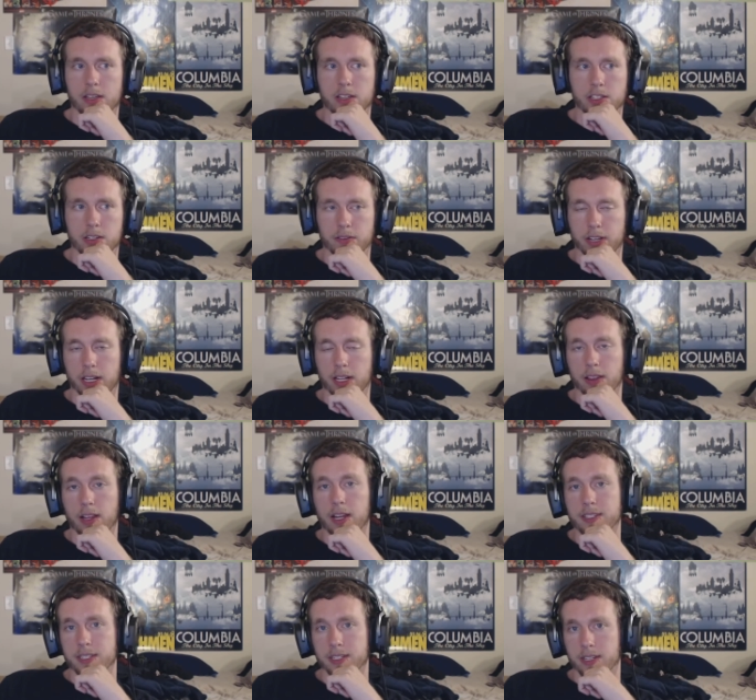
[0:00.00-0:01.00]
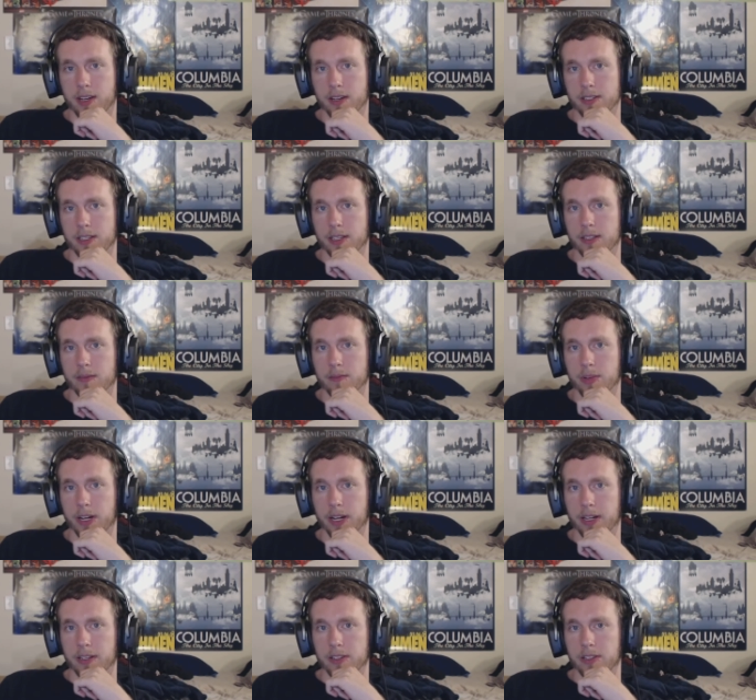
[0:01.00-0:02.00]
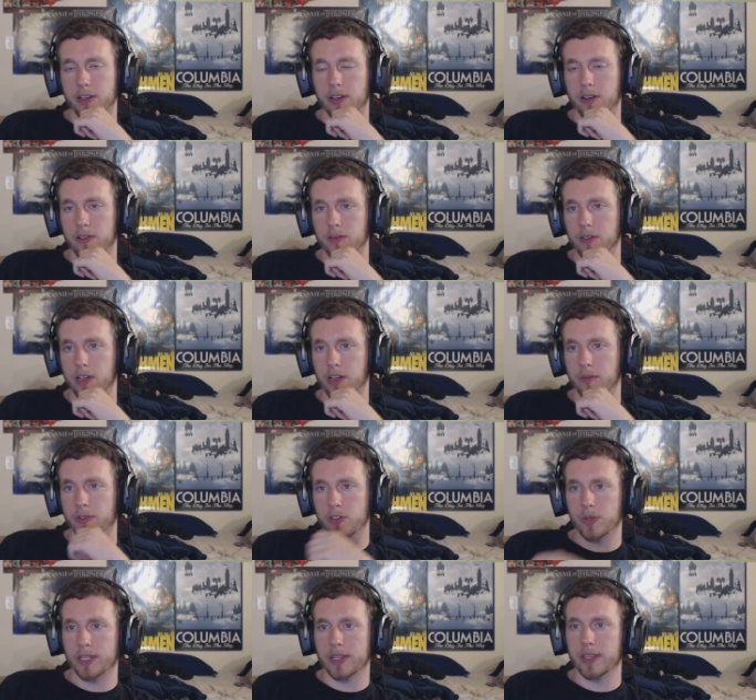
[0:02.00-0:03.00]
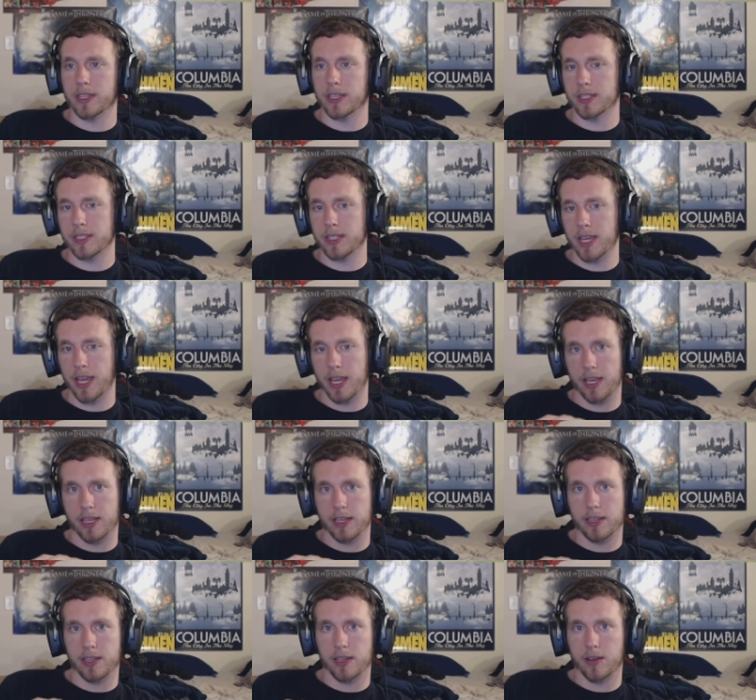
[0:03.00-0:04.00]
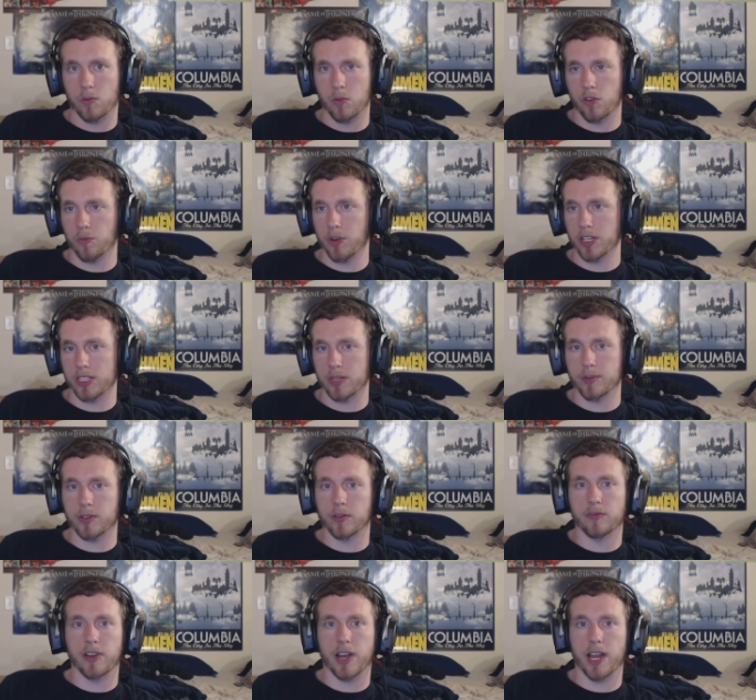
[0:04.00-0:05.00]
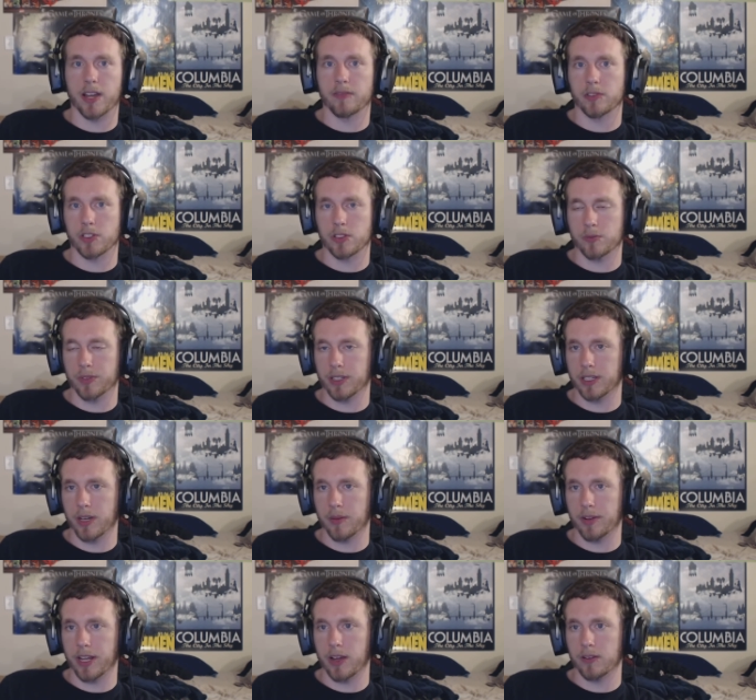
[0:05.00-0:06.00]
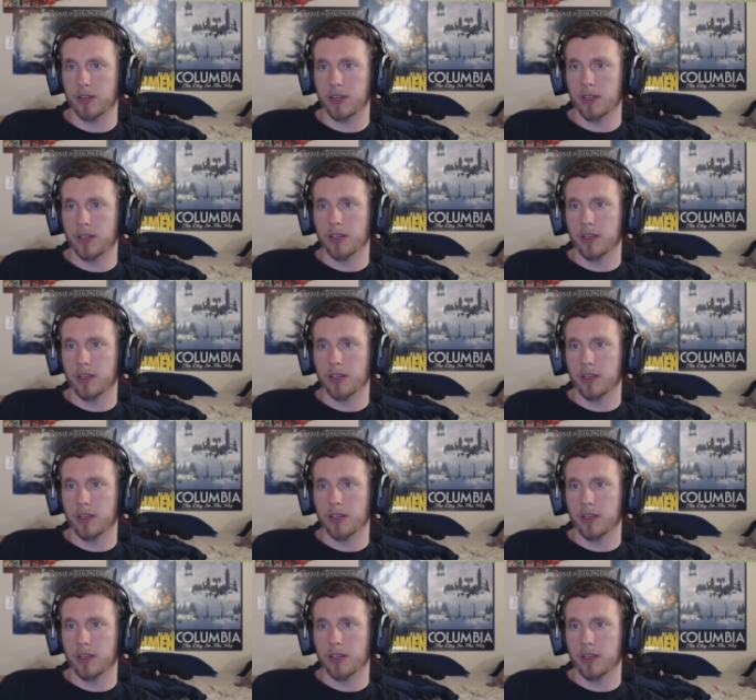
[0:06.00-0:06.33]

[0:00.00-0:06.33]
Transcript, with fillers: So I've got lots of content bringing to y'all uh, between this and uh, Wolf Among Us episode five, which will be coming out